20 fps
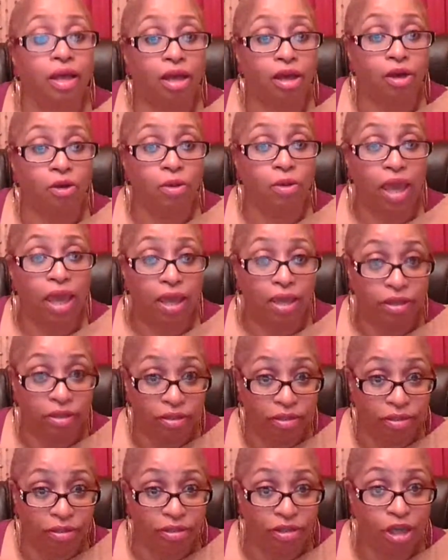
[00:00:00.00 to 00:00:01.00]
Okay,
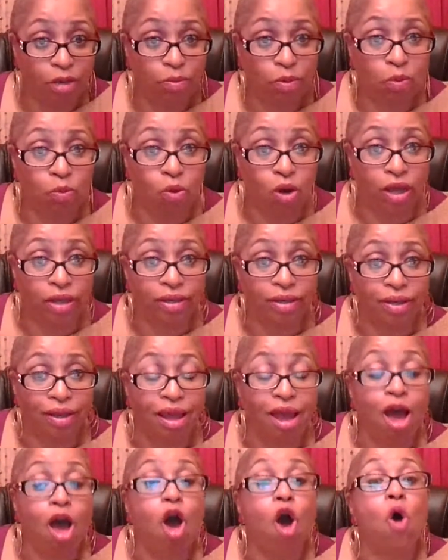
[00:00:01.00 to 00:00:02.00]
number one,
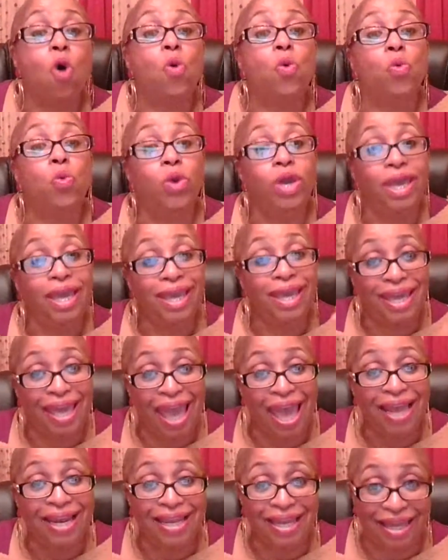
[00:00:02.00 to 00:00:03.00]
we
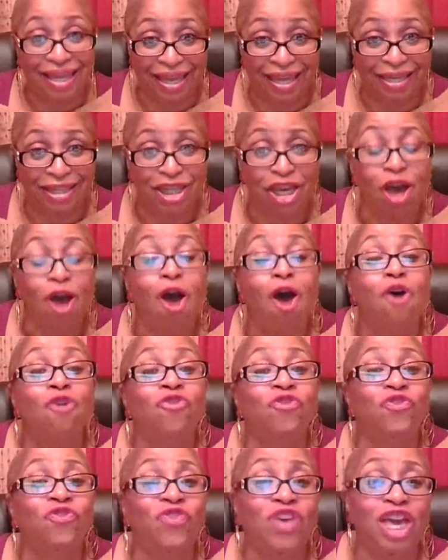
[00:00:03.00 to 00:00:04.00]
can eat
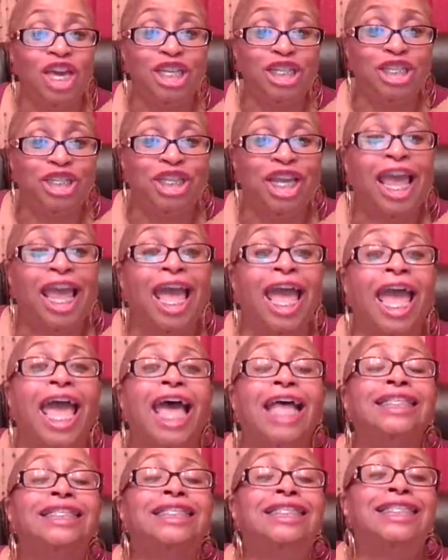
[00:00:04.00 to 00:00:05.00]
fish
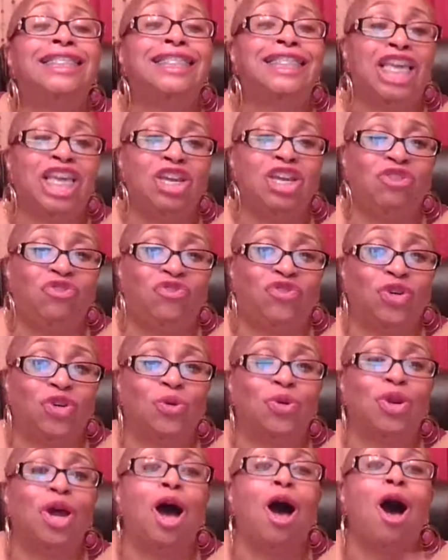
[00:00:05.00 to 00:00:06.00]
And seafood.